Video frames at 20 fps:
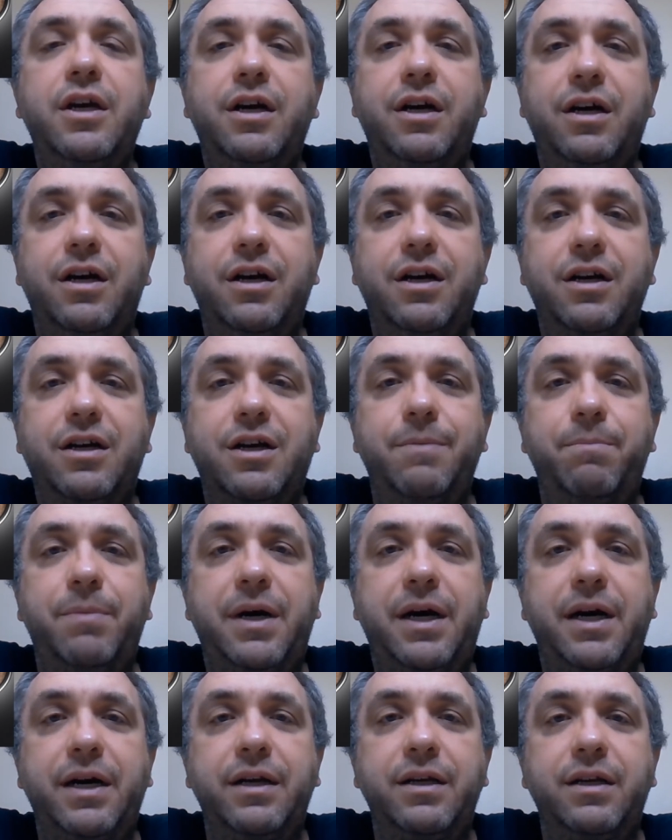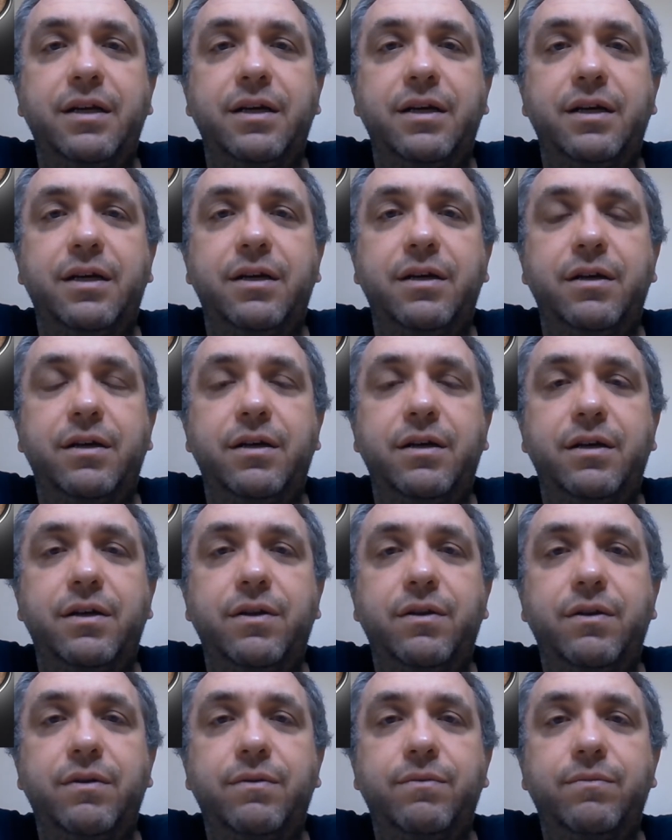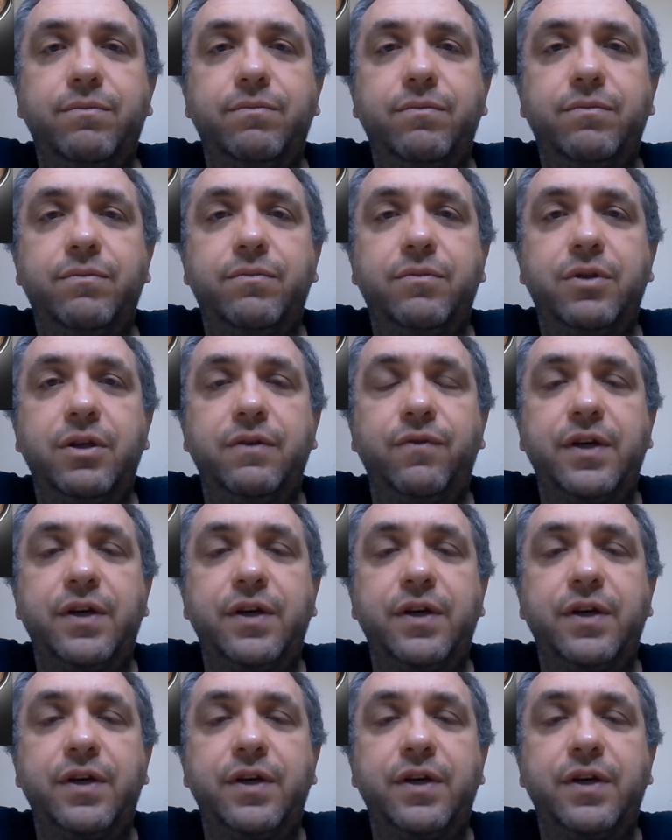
combine the